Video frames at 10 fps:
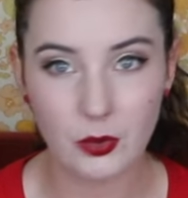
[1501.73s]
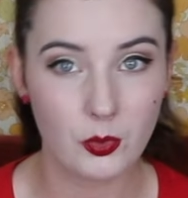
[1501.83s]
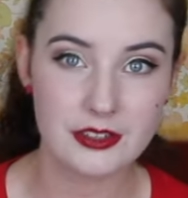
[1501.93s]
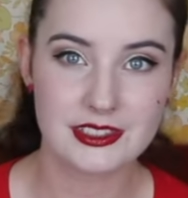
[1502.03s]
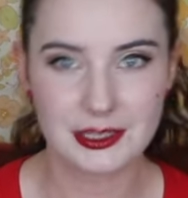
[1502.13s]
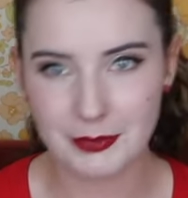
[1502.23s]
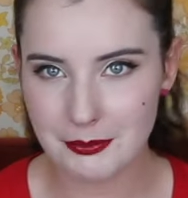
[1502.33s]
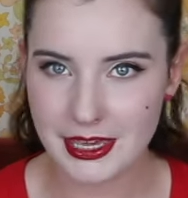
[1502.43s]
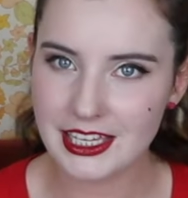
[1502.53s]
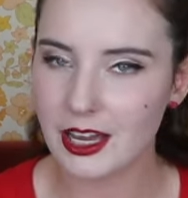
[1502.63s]
what's in my
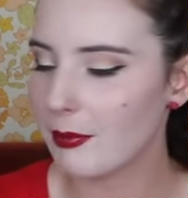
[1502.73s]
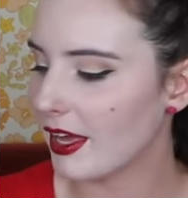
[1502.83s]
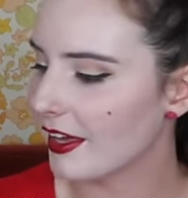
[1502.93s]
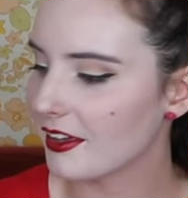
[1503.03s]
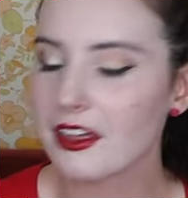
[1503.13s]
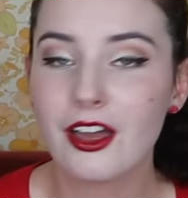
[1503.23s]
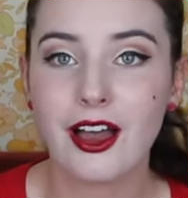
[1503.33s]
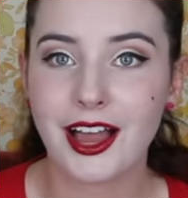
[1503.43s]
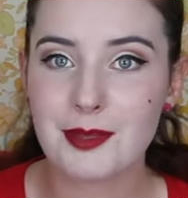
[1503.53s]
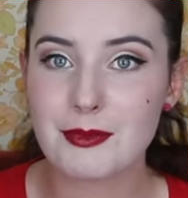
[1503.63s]
makeup bag,
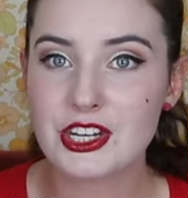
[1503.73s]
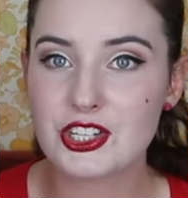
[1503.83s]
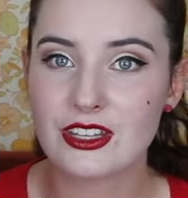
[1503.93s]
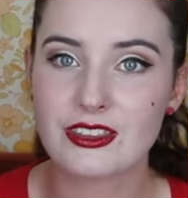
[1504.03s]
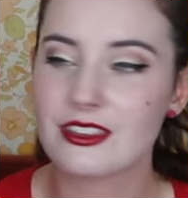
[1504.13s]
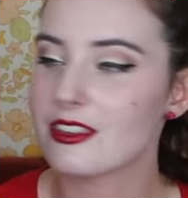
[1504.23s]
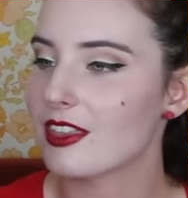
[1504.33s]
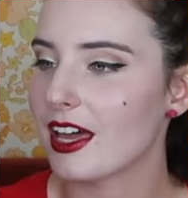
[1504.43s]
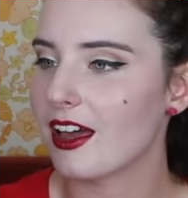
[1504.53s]
I mentioned that